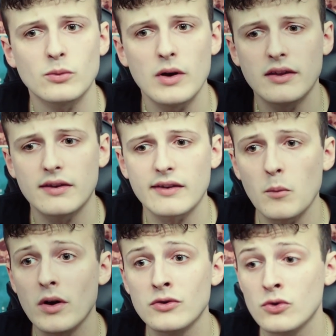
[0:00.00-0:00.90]
with
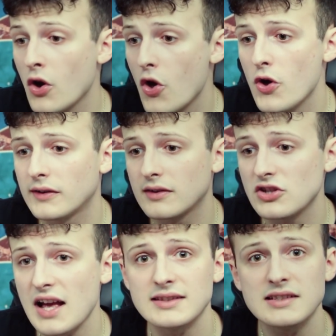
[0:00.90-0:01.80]
someone who hurts
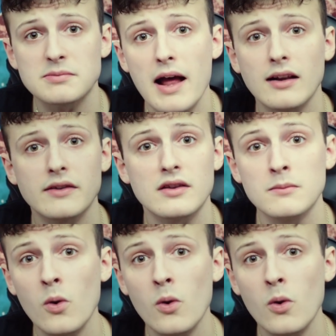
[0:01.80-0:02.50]
Jesse Smiles the